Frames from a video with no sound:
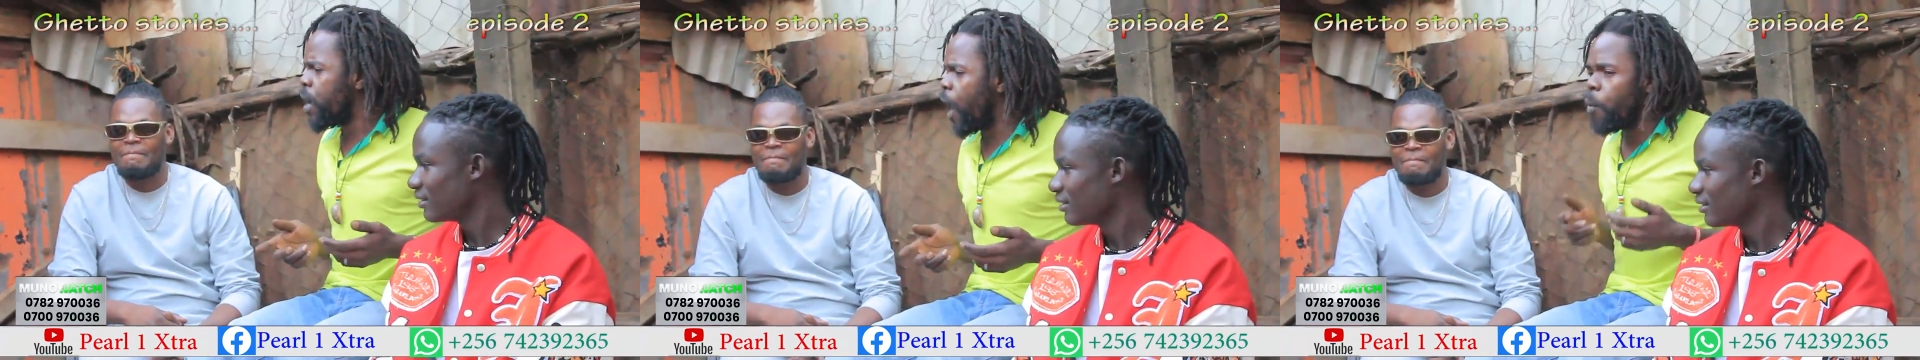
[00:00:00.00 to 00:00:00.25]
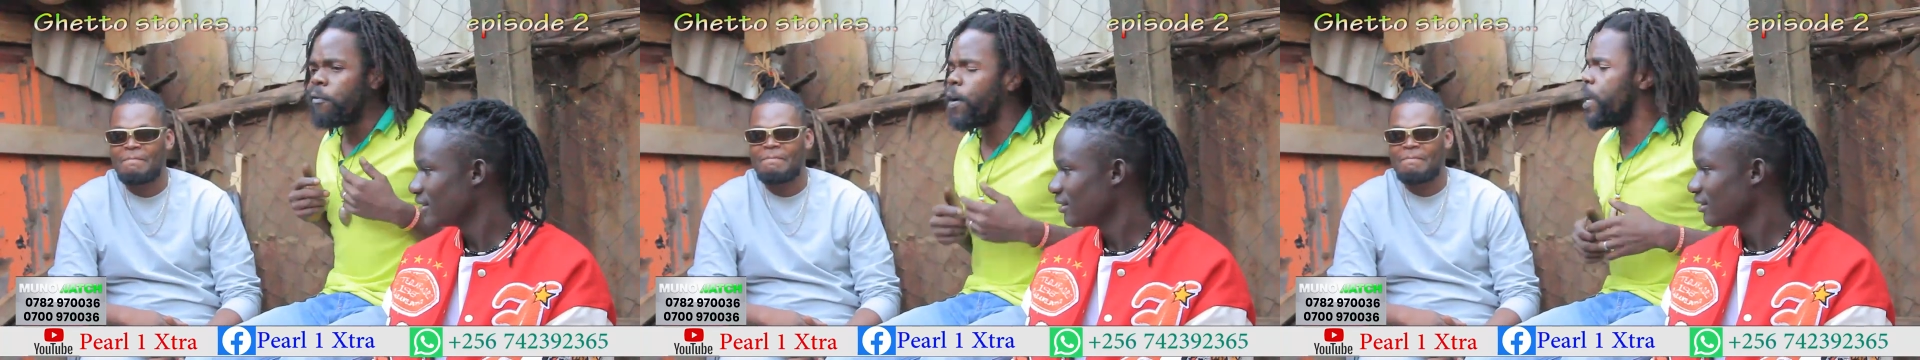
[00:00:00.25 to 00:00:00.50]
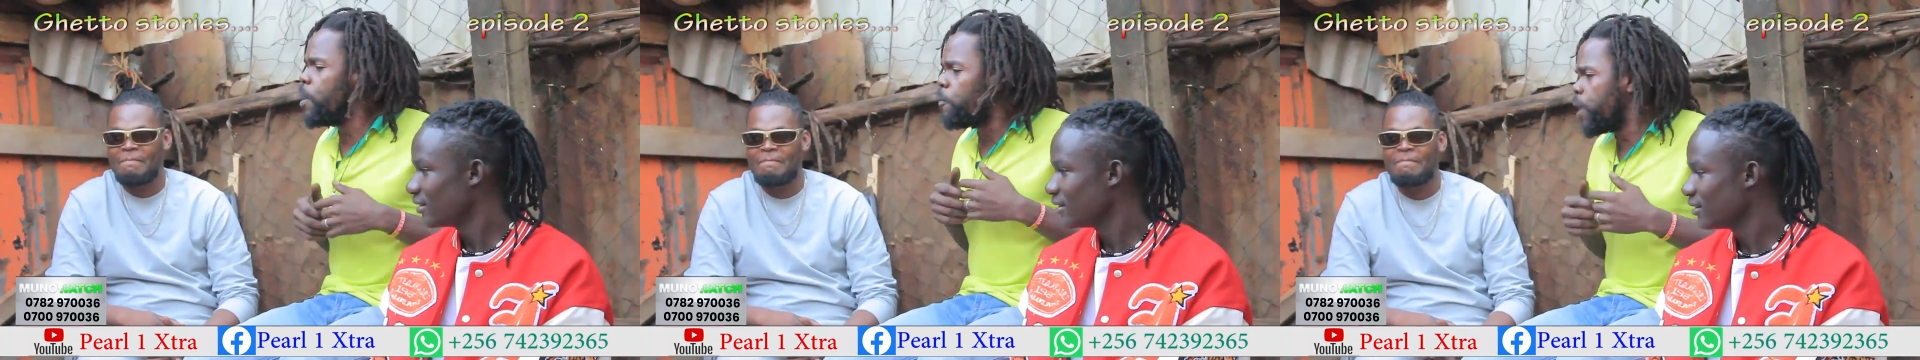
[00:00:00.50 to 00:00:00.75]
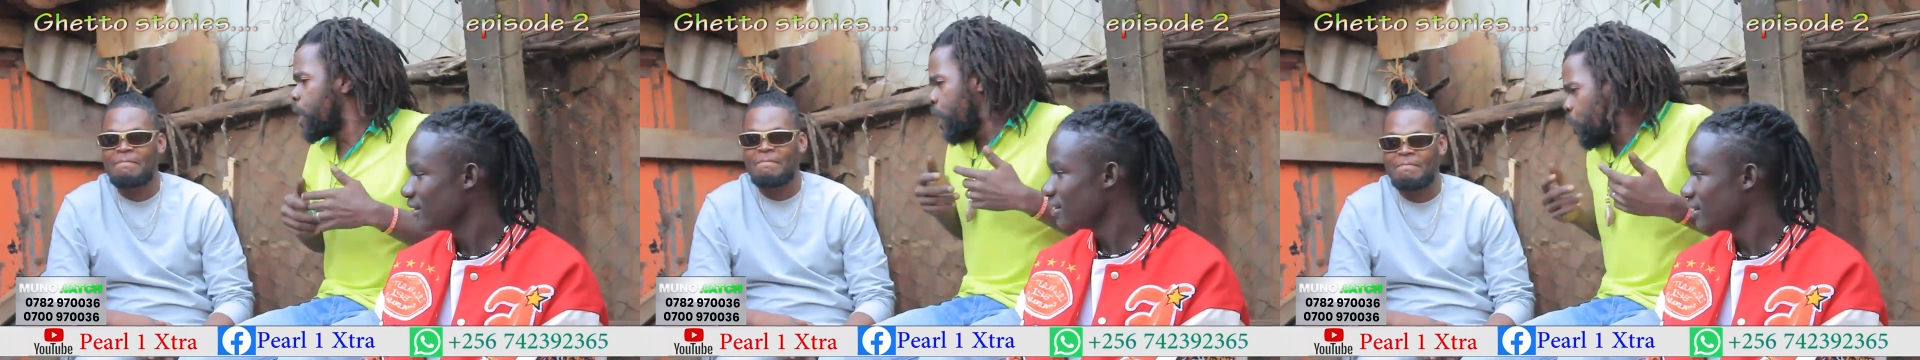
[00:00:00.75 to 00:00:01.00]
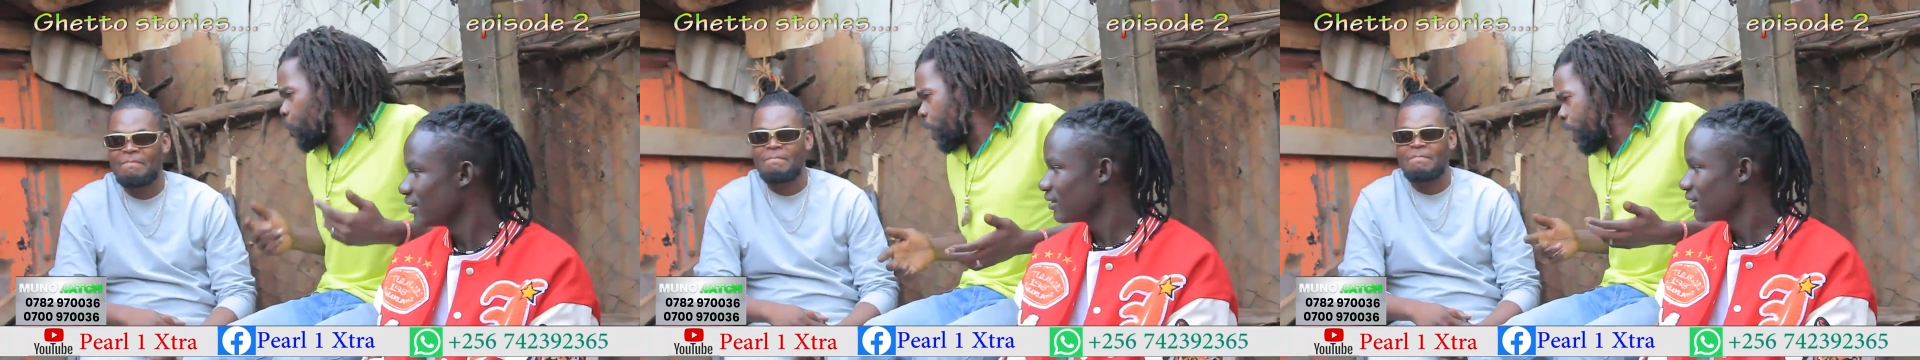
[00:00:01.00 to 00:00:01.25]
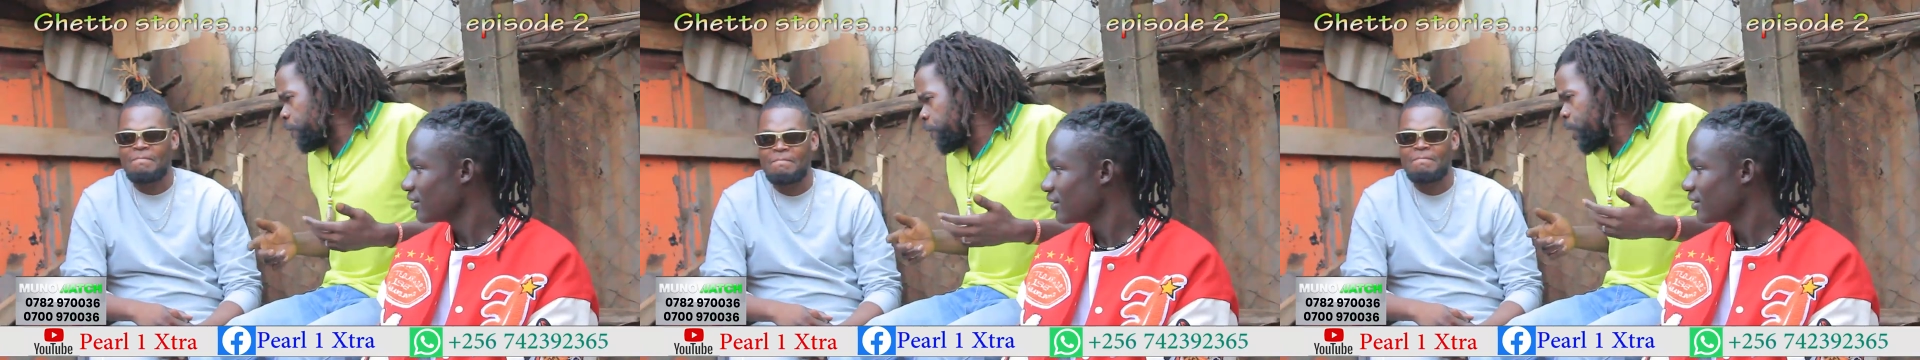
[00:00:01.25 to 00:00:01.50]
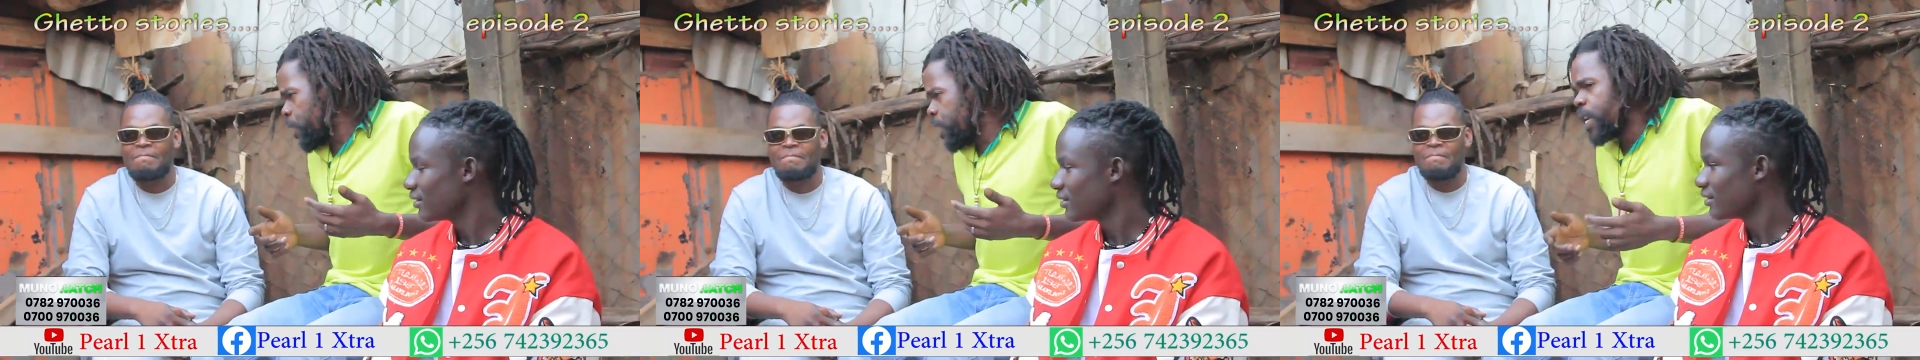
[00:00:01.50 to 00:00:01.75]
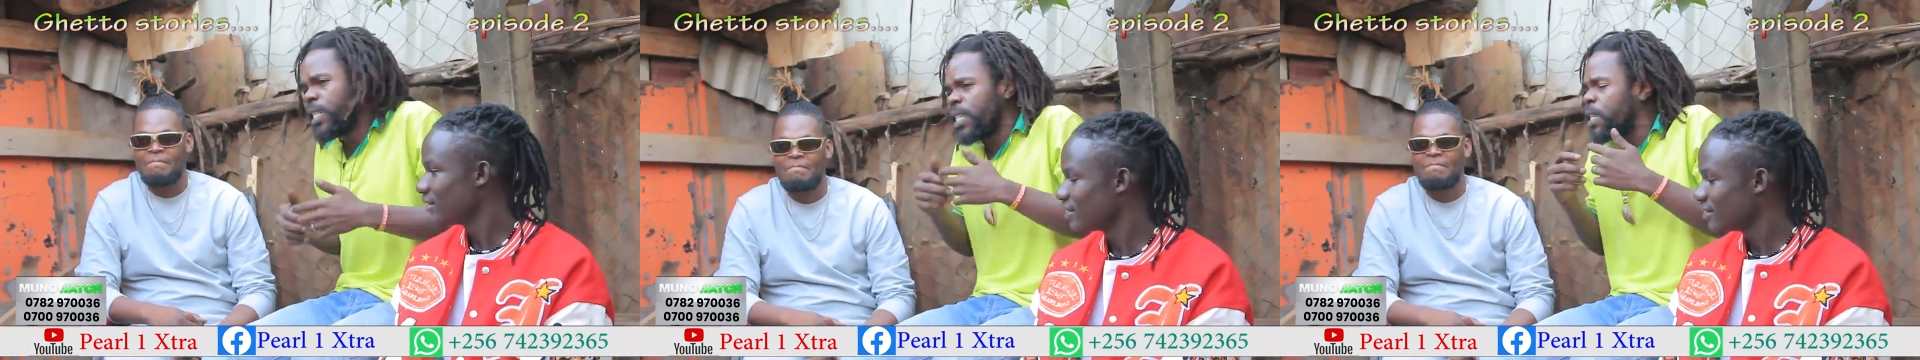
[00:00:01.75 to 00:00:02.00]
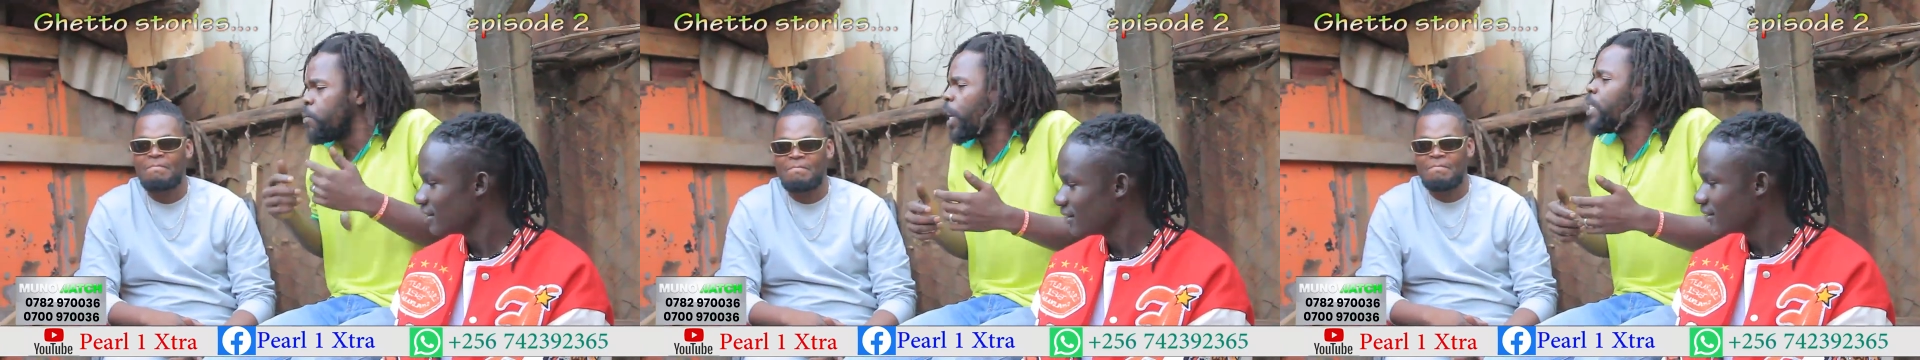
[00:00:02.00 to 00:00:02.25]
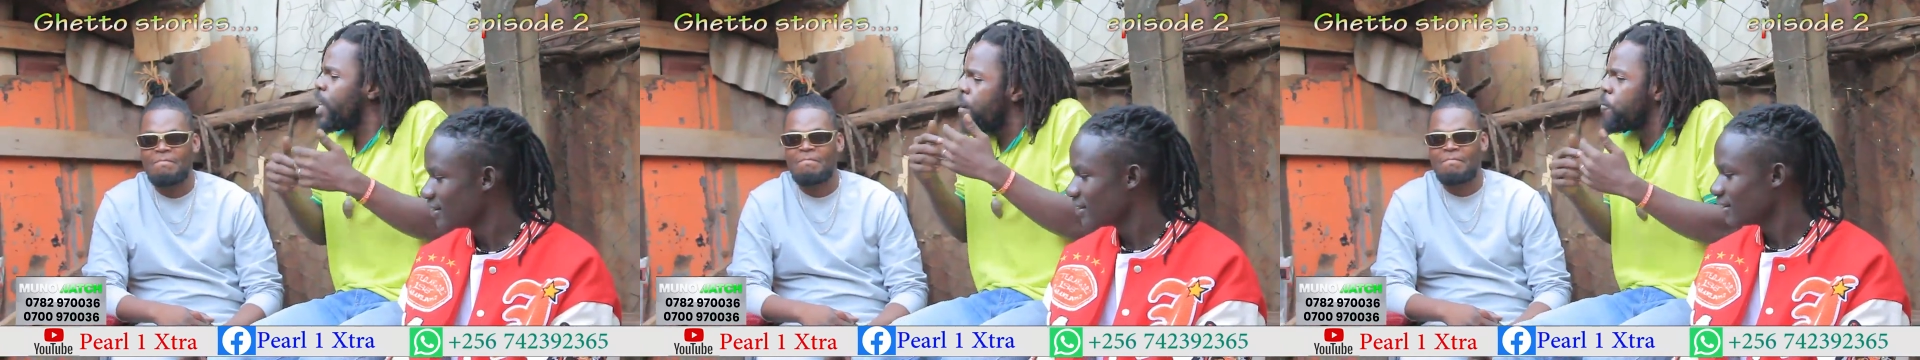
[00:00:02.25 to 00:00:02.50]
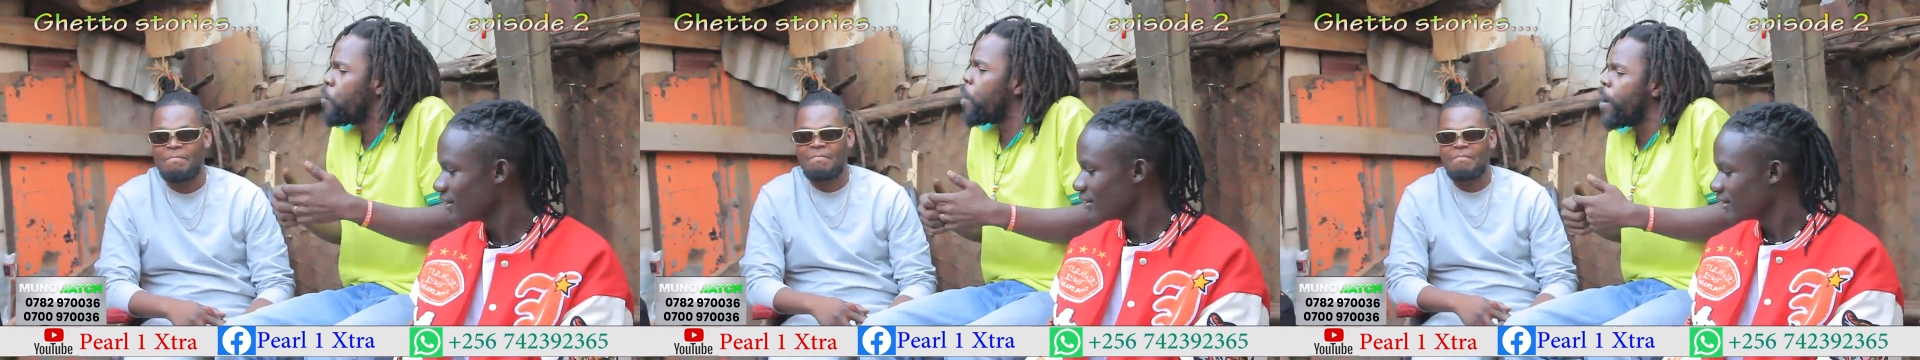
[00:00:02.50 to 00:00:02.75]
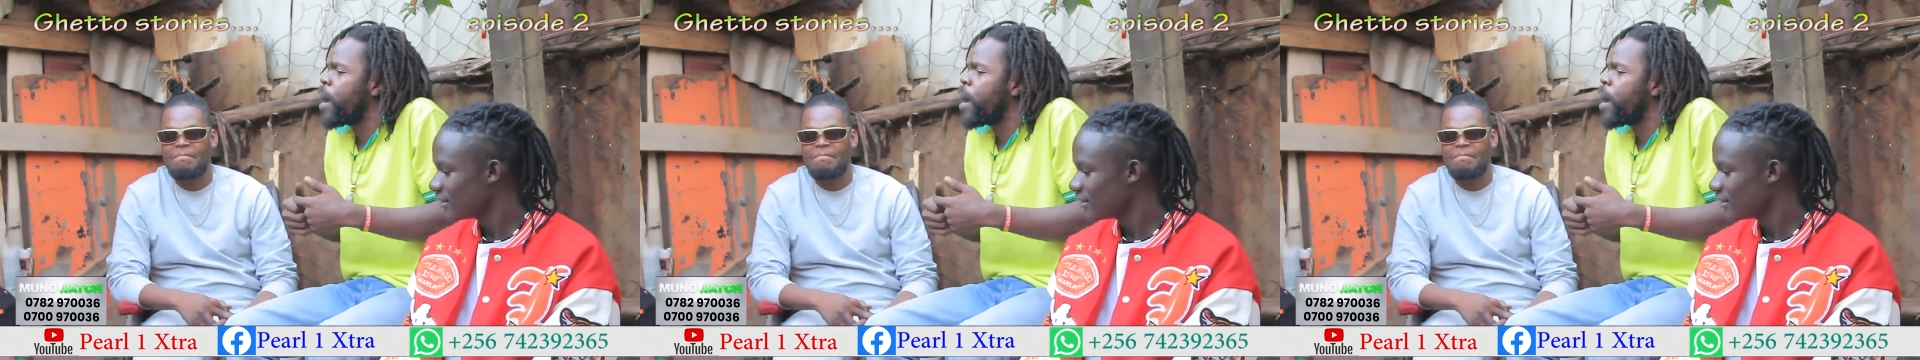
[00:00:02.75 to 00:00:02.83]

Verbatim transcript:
Speaker 1: However, he lived the ghetto life. Nete kimu kadinavyo